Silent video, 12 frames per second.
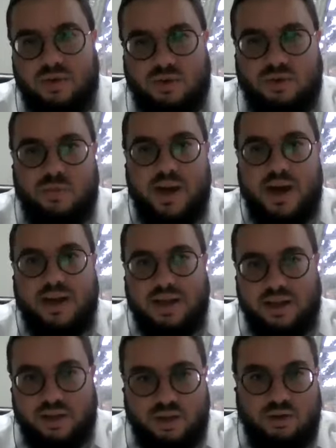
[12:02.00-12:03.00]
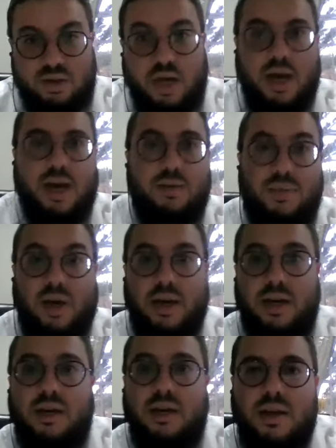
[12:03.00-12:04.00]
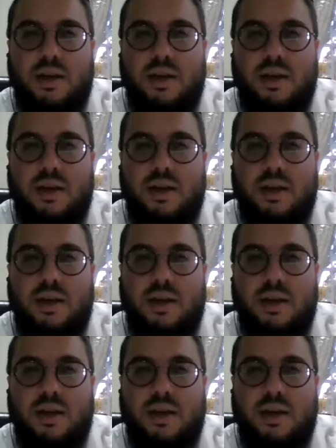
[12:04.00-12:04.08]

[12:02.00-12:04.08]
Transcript: to go back into your timeline.